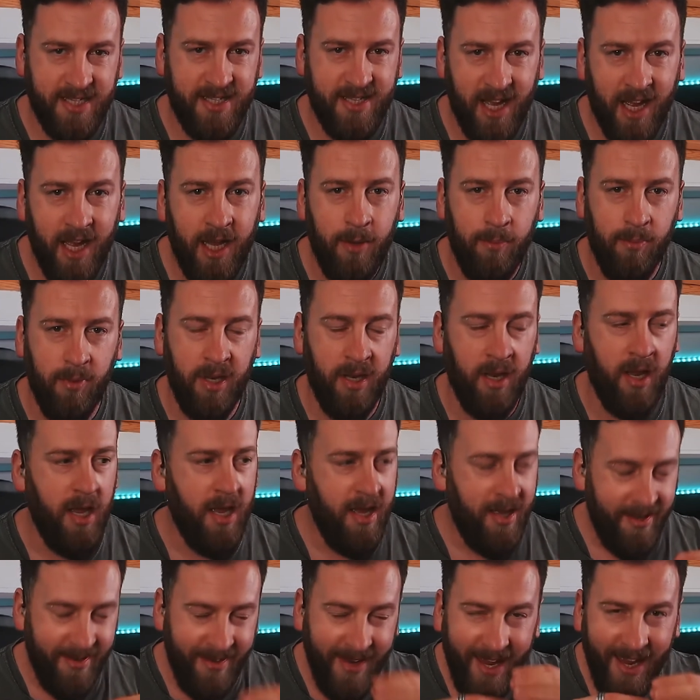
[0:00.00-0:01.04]
time and
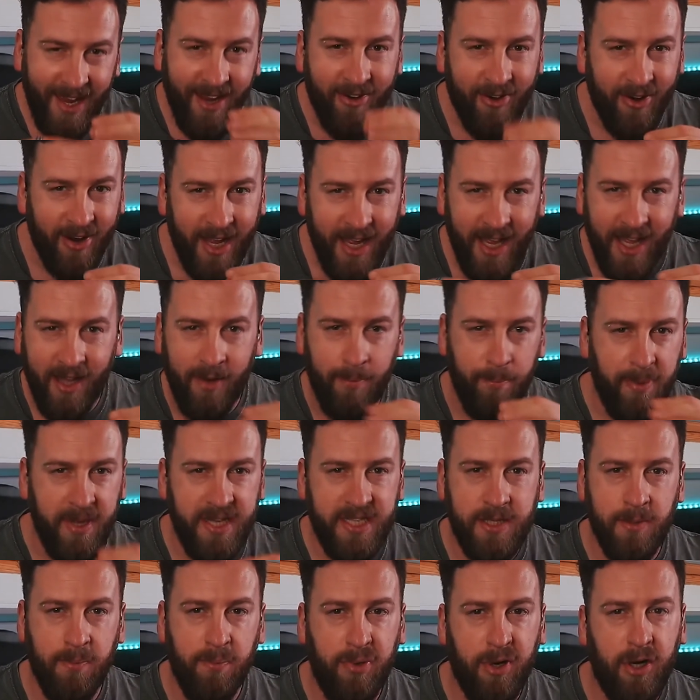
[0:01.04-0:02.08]
nitty-gritty and
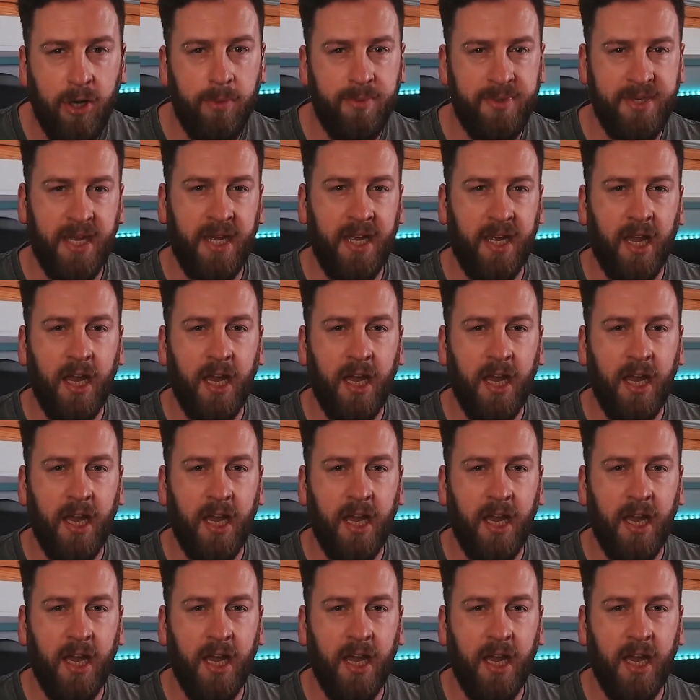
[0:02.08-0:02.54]
bits and bobs.